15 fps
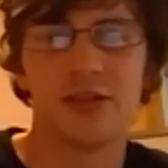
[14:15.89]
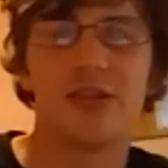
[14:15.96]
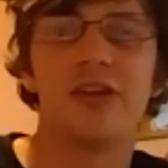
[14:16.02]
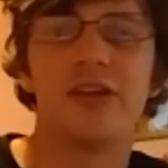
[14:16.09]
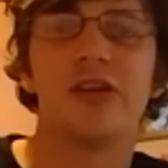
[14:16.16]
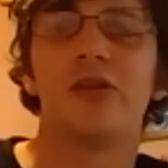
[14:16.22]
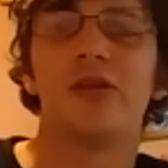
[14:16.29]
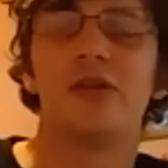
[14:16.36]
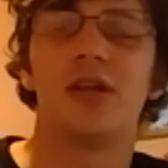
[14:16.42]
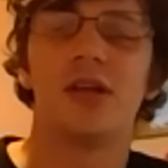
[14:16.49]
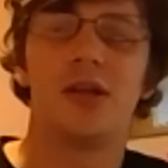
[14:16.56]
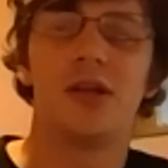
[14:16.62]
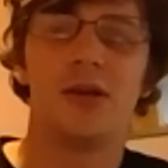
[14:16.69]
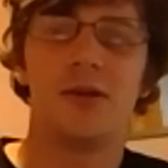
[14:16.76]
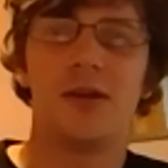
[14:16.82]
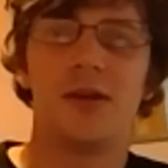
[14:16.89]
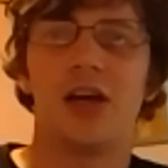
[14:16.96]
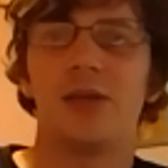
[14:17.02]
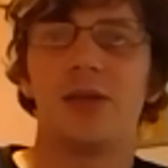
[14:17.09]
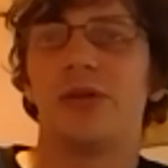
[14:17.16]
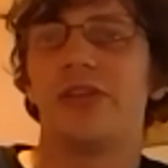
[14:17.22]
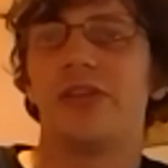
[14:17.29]
So you don't
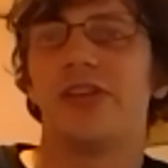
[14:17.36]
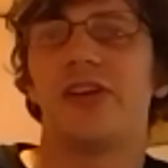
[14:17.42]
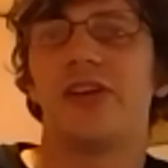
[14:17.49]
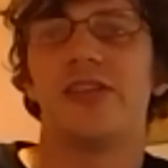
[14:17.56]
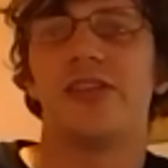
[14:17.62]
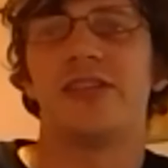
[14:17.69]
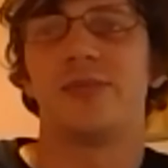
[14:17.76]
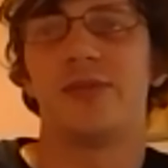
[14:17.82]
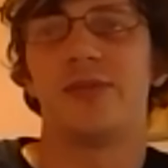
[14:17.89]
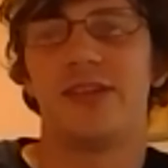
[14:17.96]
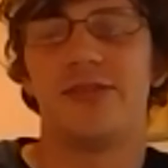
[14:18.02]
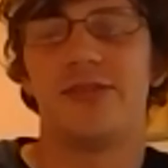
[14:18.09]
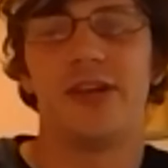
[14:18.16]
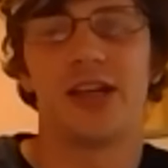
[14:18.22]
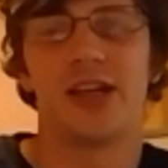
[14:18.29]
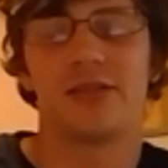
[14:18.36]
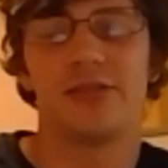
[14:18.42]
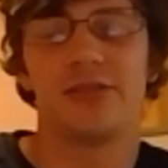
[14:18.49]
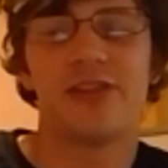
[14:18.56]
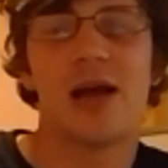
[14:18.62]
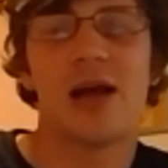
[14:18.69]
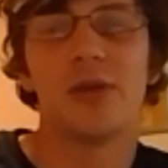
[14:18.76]
hypothesize a specific
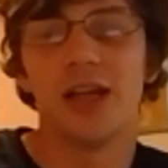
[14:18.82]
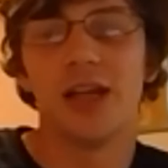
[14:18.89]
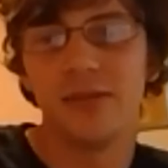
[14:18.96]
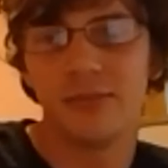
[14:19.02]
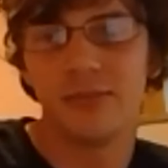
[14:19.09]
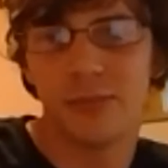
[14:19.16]
family,